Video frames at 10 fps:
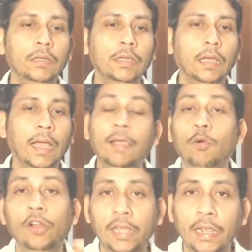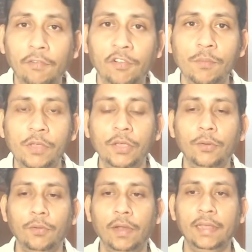I want to hear from
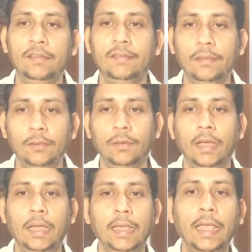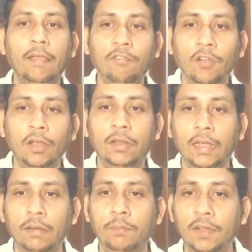you, right? So I have not
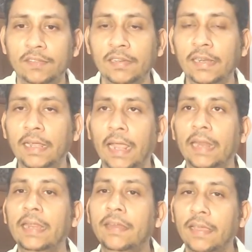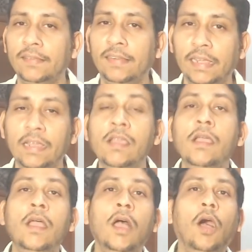done personally any testing
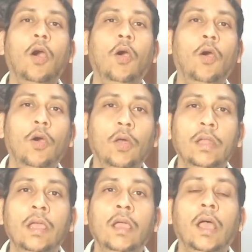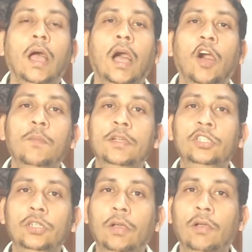on how
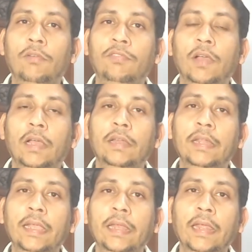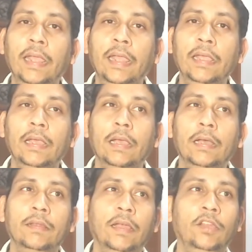much of DNA
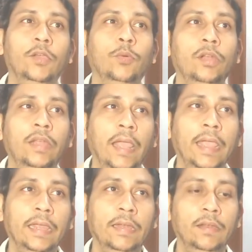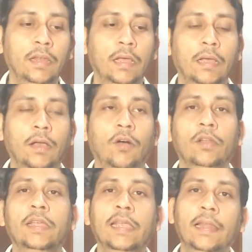that you would gain
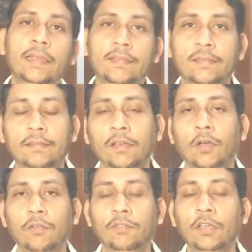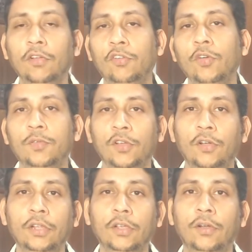on killings of your troops
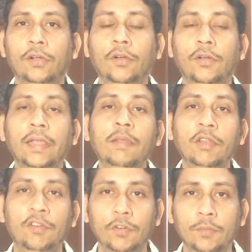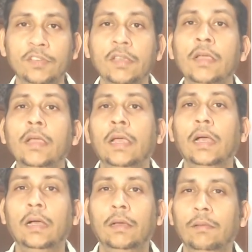or enemy troops,
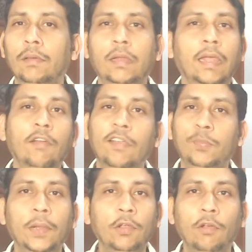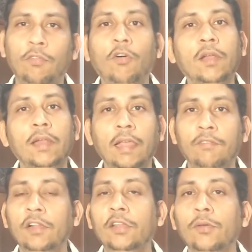irrespective of what
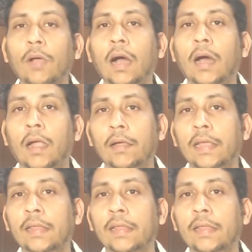level you are in